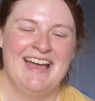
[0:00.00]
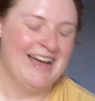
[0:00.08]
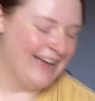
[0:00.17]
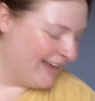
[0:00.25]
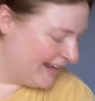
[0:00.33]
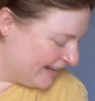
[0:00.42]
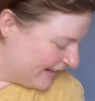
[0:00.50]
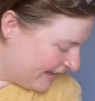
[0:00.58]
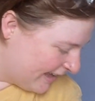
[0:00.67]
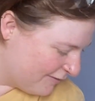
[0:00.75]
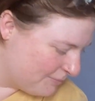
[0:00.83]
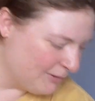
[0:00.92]
I
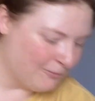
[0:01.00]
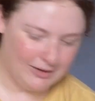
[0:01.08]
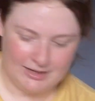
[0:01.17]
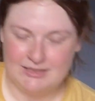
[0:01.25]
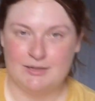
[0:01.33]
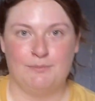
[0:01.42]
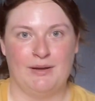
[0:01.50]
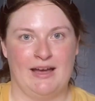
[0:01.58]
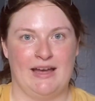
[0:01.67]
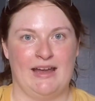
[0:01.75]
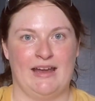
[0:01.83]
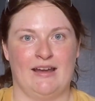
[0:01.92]
have been wanting to
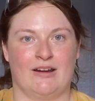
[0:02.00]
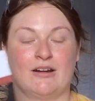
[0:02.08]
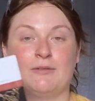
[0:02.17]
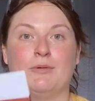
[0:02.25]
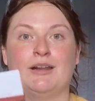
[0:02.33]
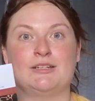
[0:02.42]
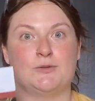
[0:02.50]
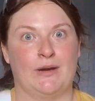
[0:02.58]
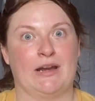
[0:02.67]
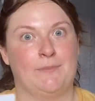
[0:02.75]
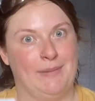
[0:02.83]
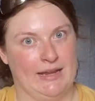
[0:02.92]
buy or wanting to
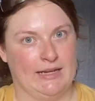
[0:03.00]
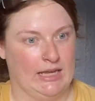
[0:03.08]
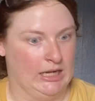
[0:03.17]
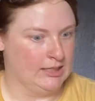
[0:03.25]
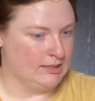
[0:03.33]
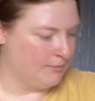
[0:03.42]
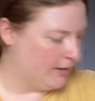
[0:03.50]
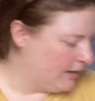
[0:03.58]
wear bandanas in my